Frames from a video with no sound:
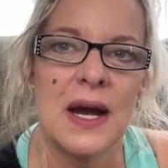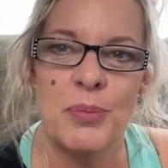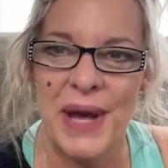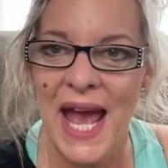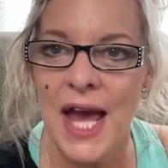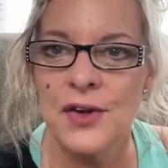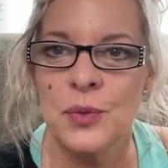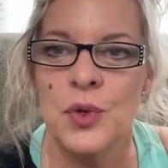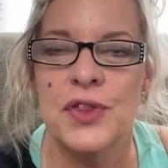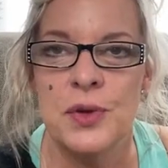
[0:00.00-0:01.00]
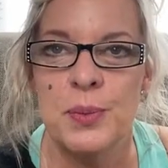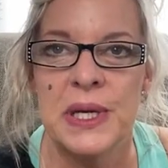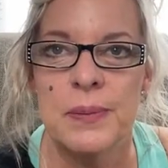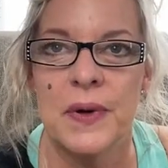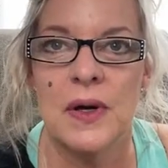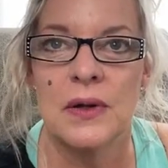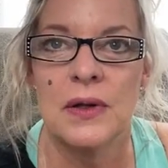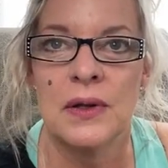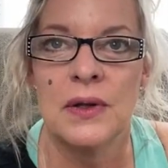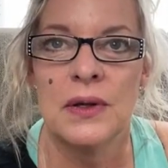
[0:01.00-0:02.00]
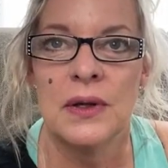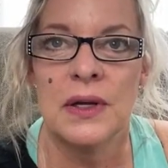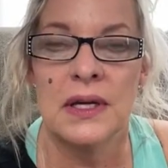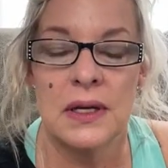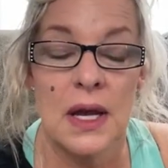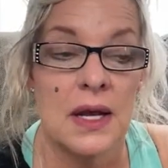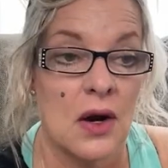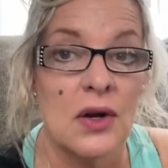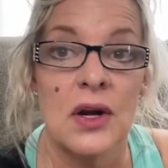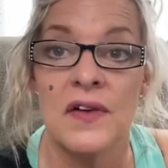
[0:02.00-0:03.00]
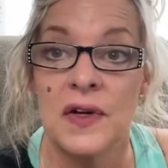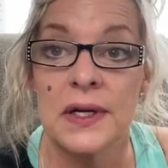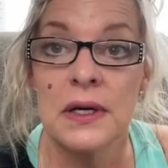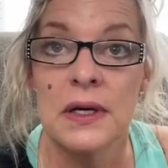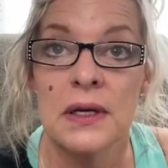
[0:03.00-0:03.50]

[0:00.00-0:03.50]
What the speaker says: pattern with you people and our governor.